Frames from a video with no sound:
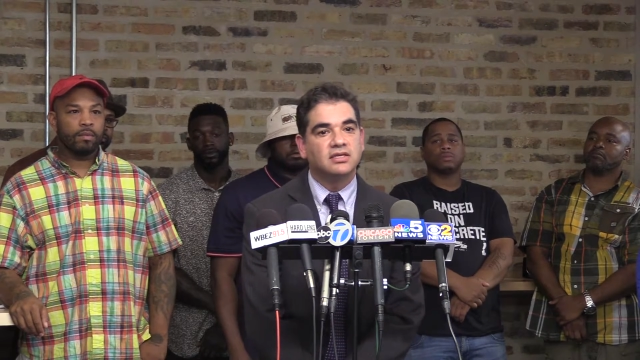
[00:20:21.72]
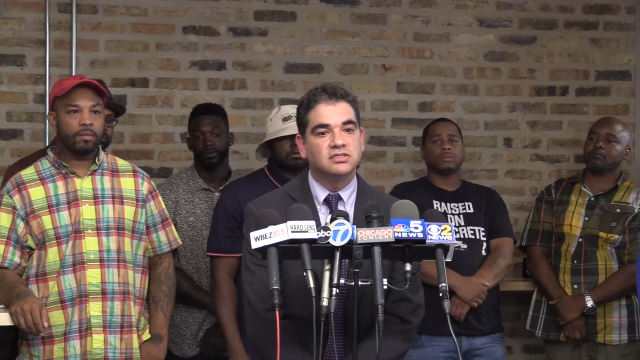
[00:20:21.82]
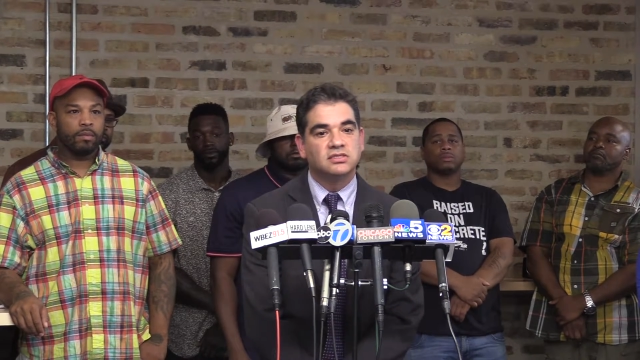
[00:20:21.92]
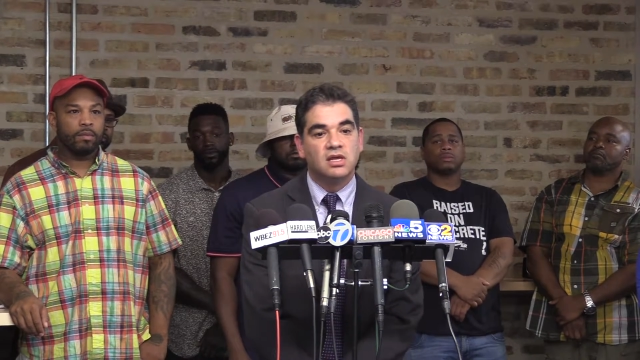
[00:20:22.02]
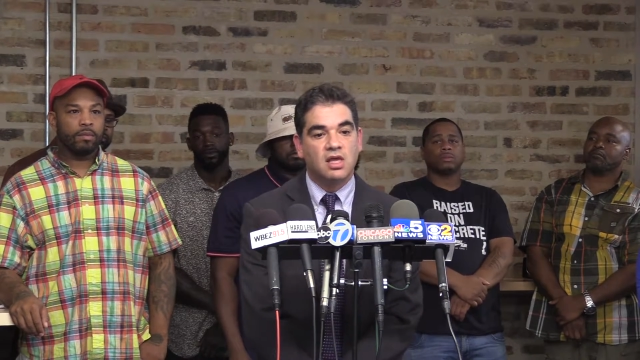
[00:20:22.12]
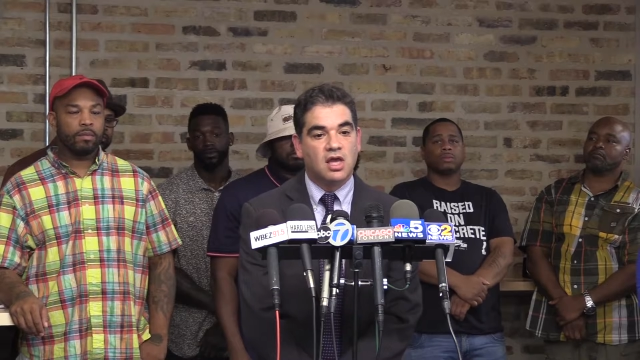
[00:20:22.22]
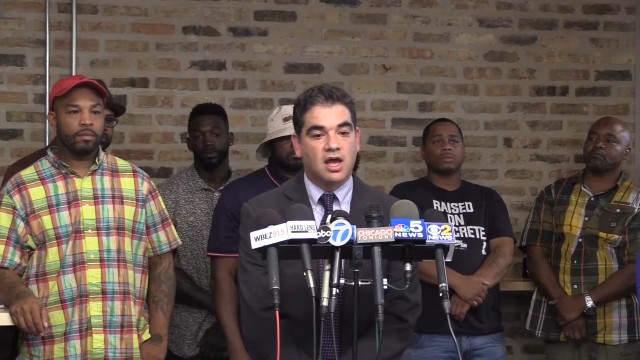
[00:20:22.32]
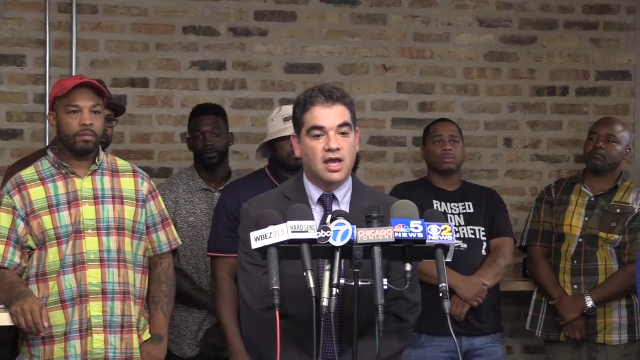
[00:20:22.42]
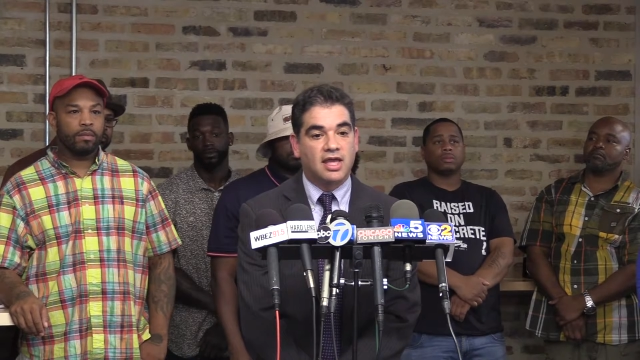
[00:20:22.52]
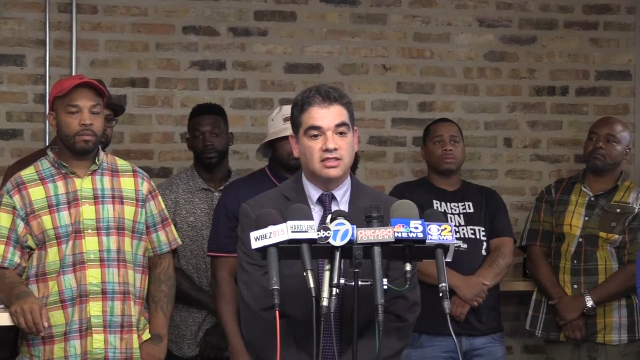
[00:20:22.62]
Speaker 1: case. Uh,
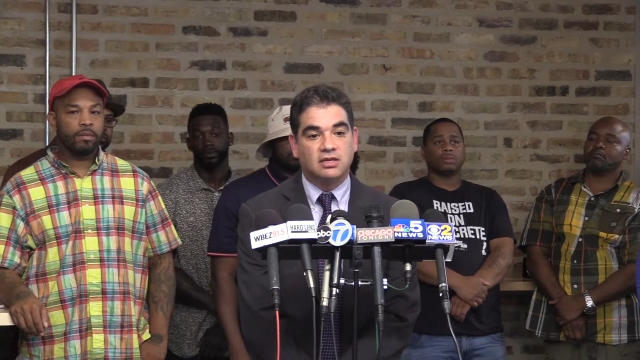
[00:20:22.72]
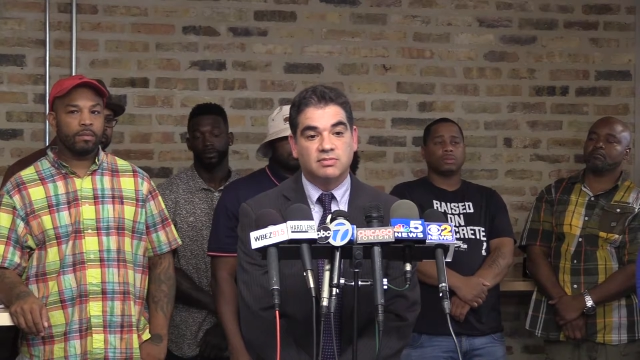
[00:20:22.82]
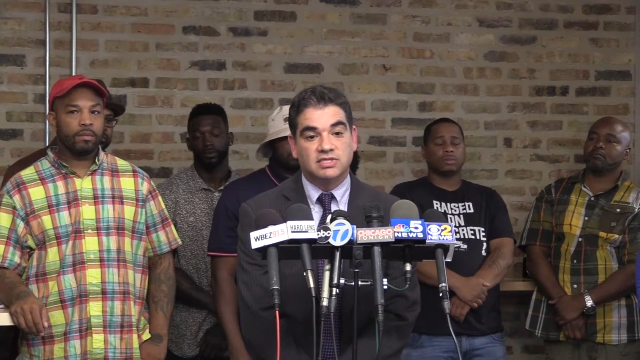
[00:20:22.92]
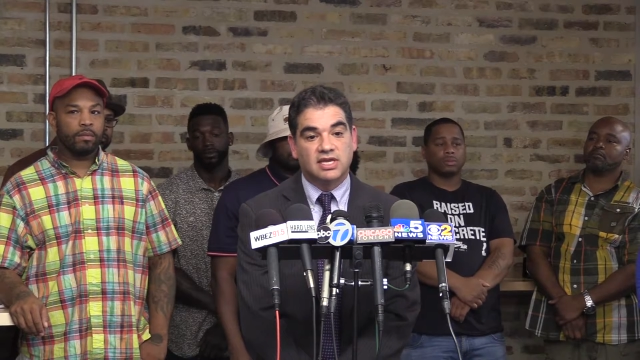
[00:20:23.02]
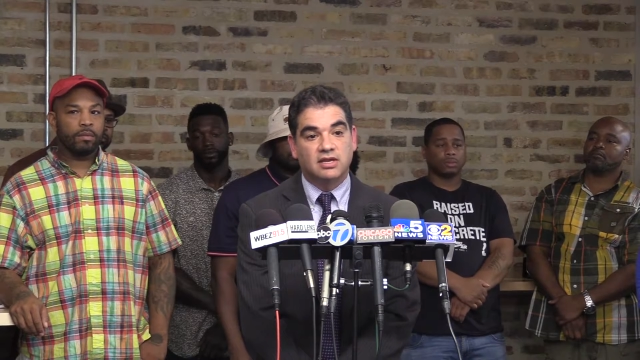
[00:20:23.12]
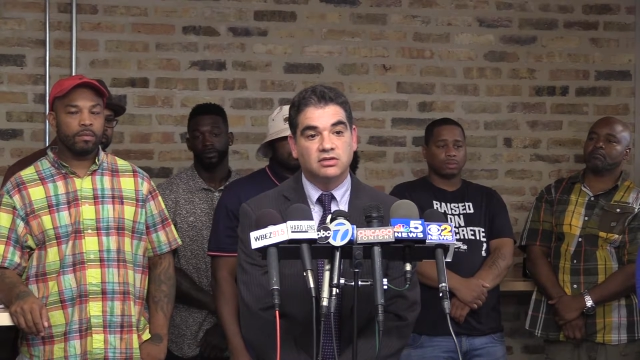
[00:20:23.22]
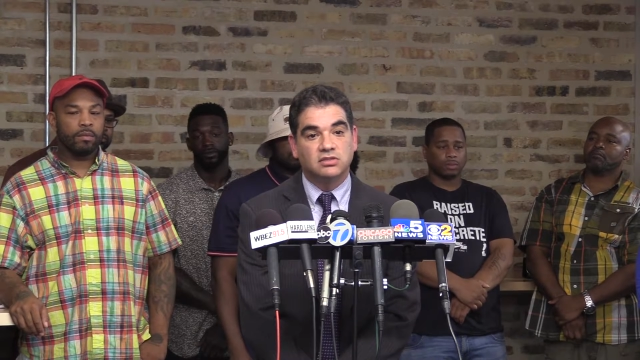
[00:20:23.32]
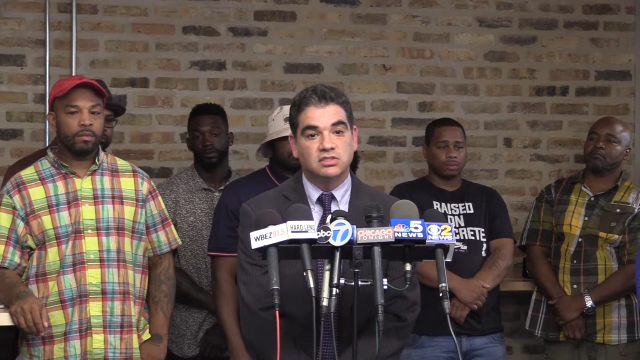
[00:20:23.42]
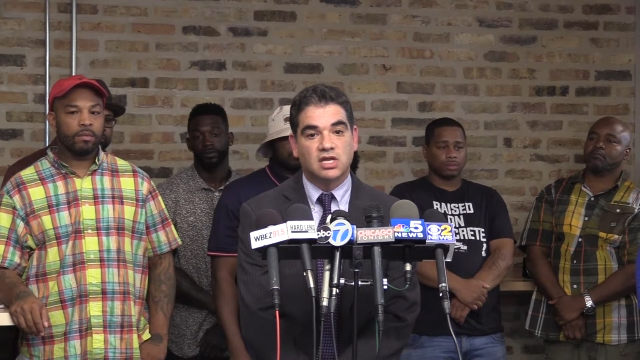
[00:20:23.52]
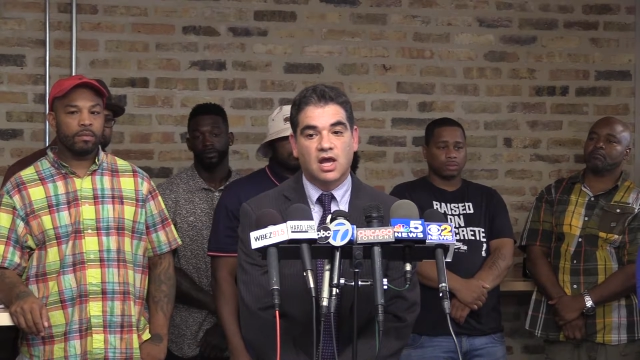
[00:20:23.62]
Anthony
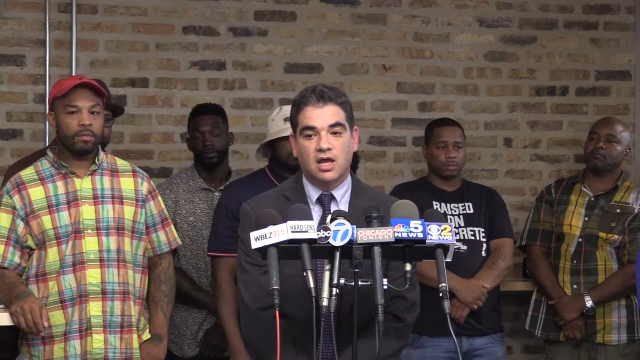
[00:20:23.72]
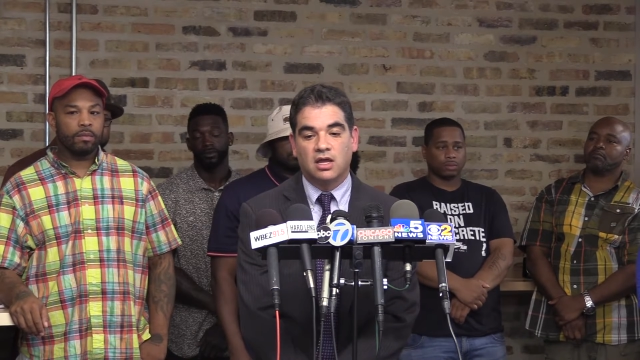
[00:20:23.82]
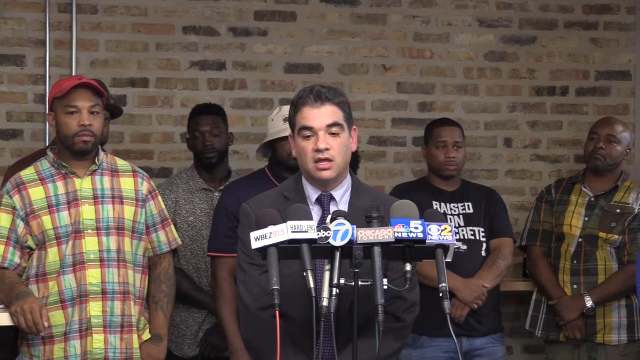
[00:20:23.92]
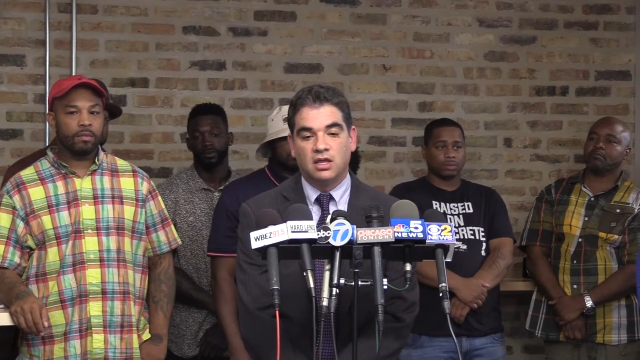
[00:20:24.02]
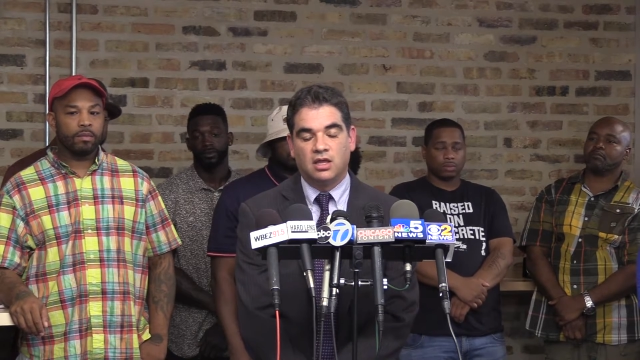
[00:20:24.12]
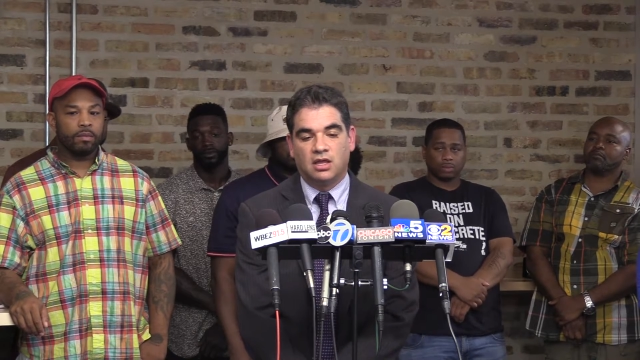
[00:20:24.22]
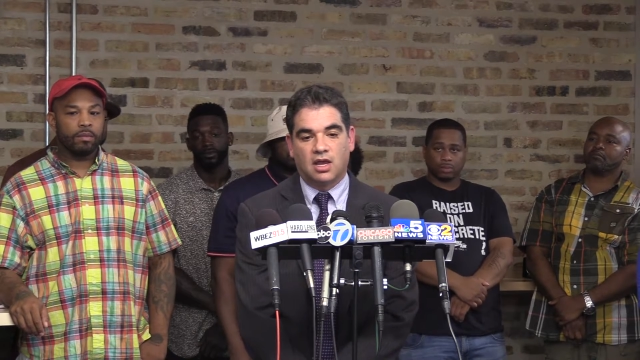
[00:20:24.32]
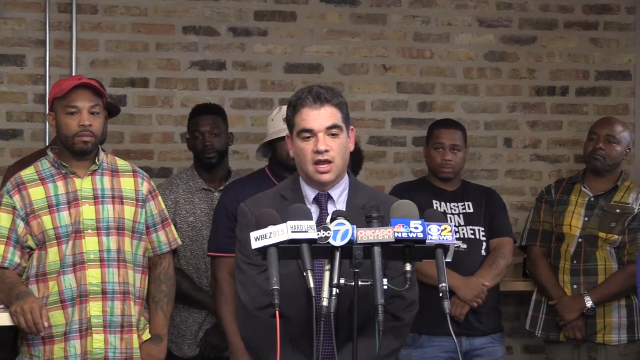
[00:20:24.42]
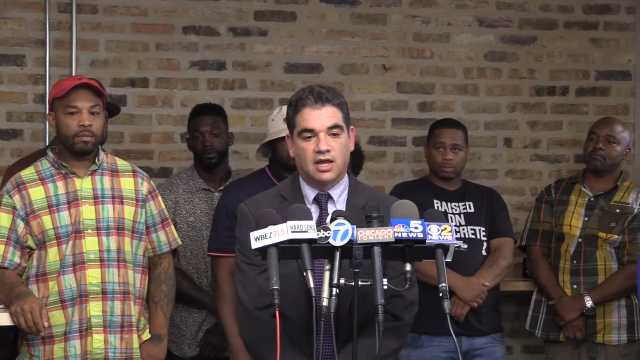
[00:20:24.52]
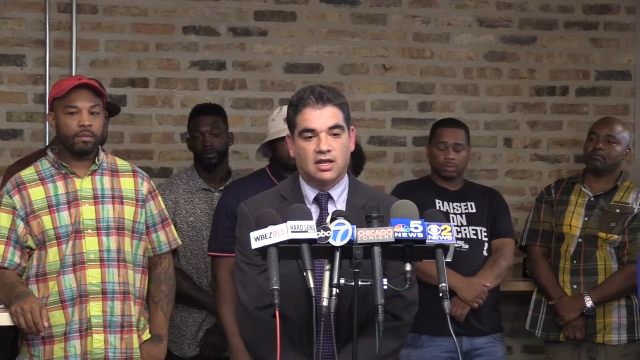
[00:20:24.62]
McDaniels' uh,
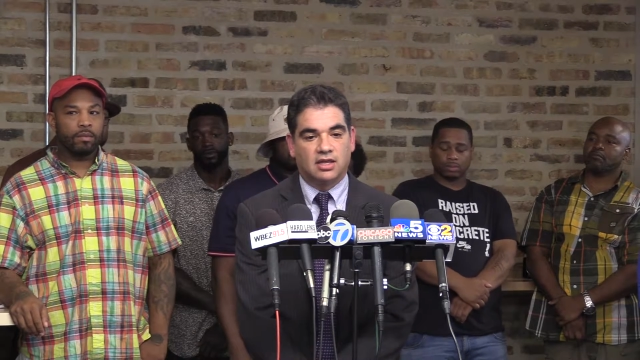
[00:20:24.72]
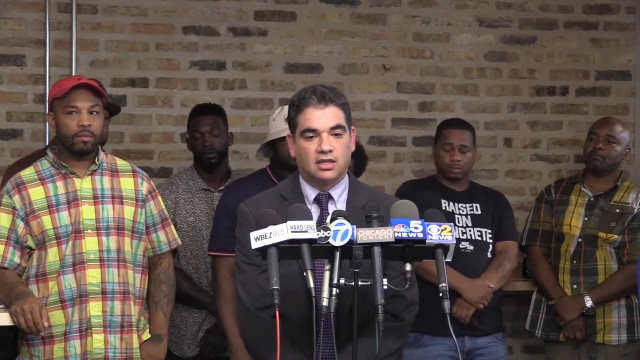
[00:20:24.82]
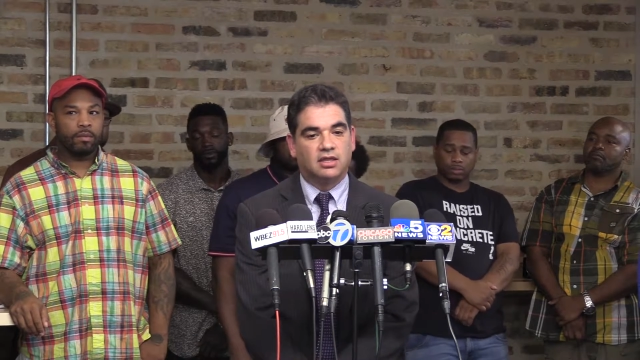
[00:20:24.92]
uh,